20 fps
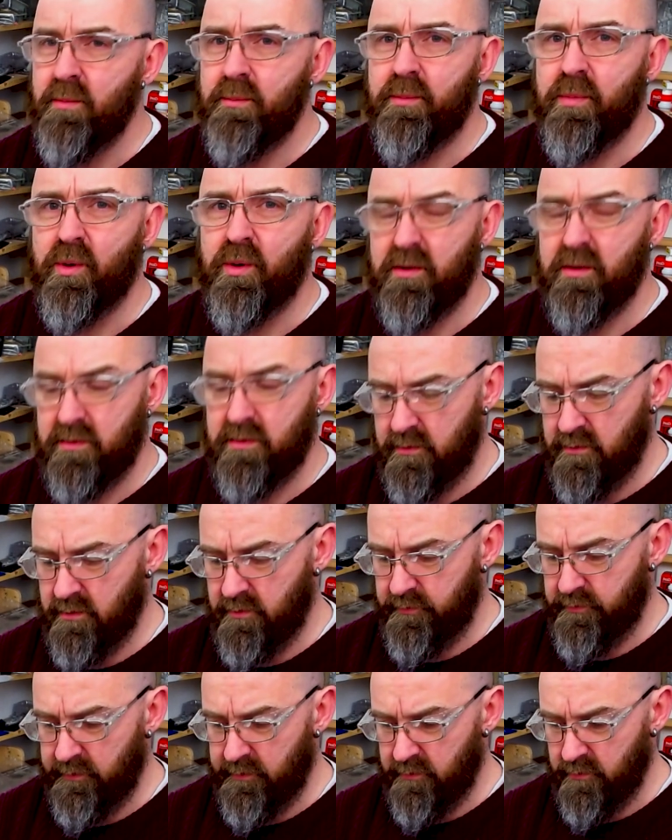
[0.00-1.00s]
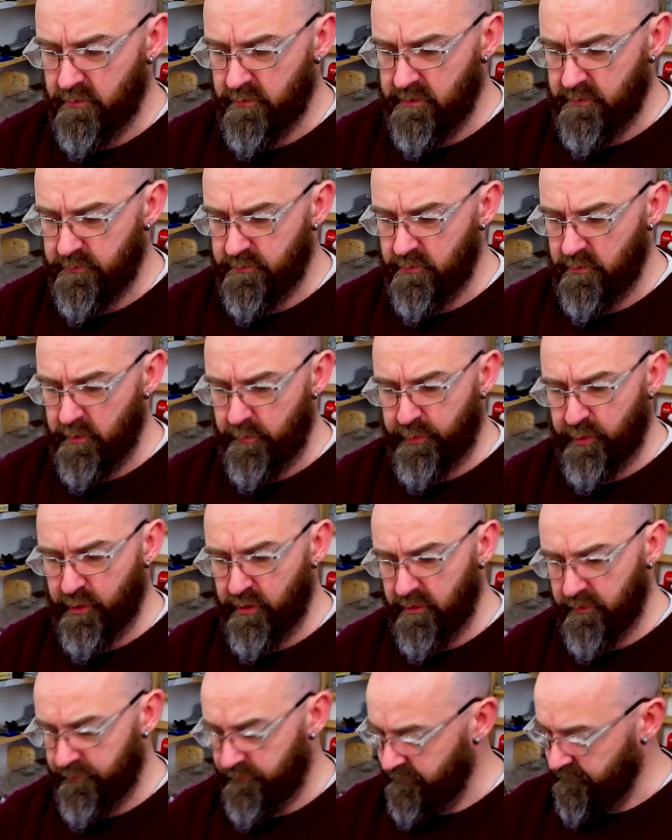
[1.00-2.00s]
but I think that looks absolutely
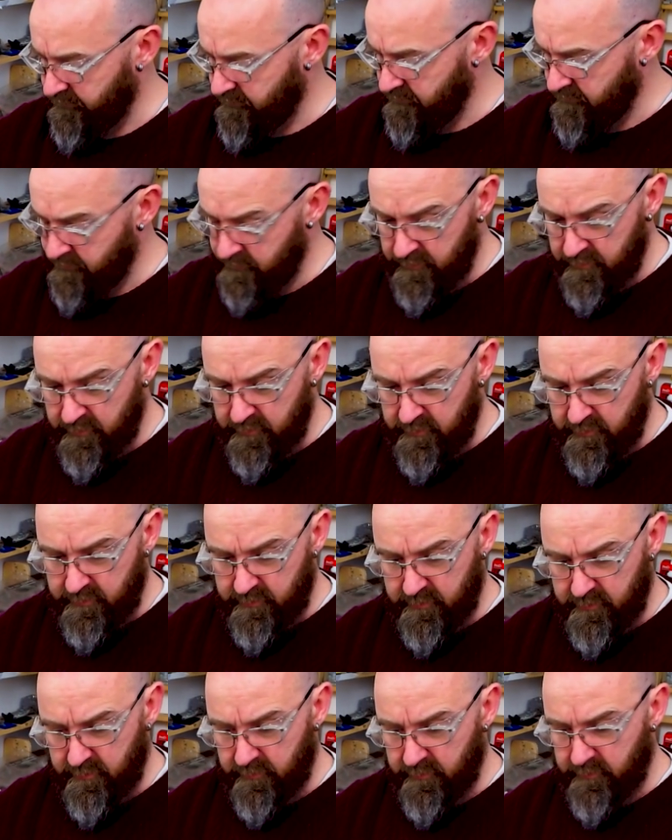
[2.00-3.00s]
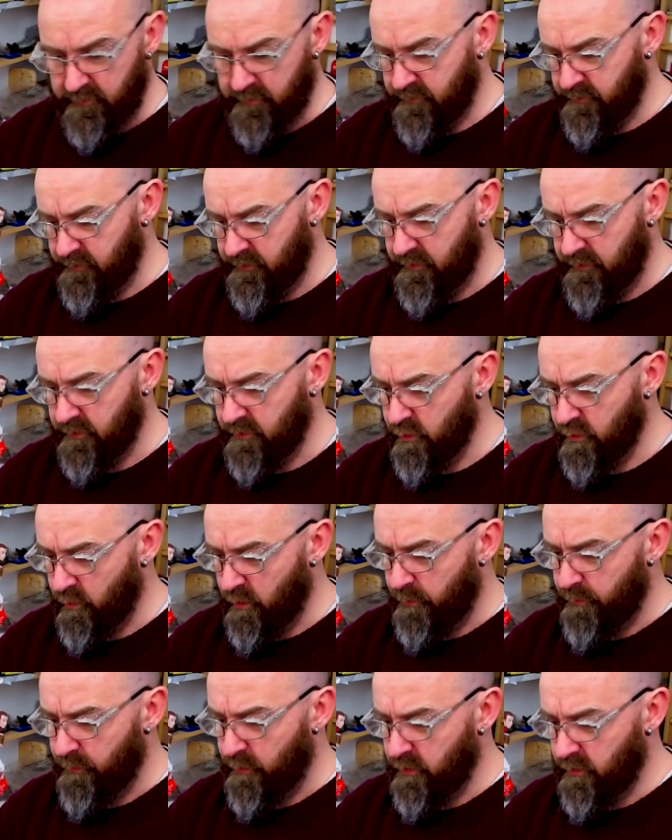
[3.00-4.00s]
perfect. So like I say, I'll cut
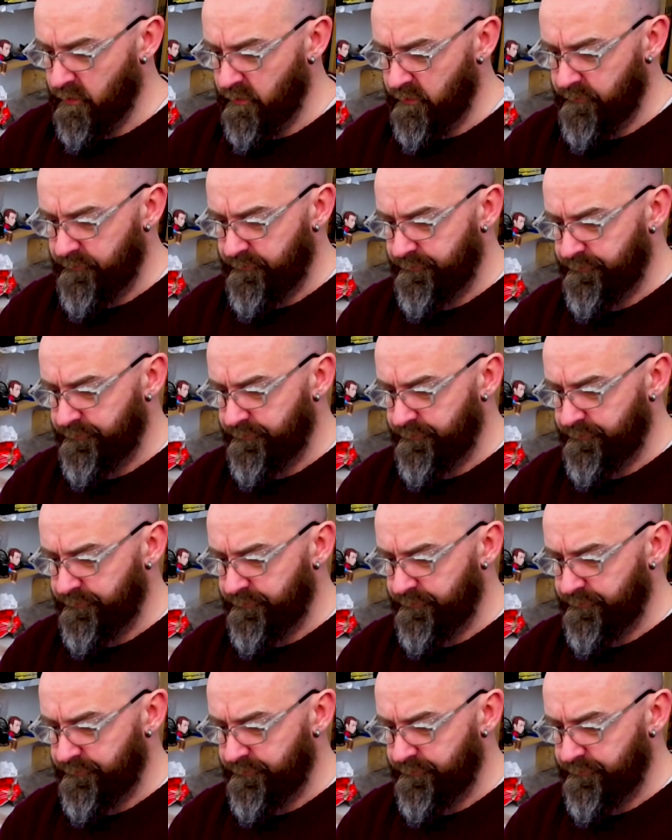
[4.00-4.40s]
one more.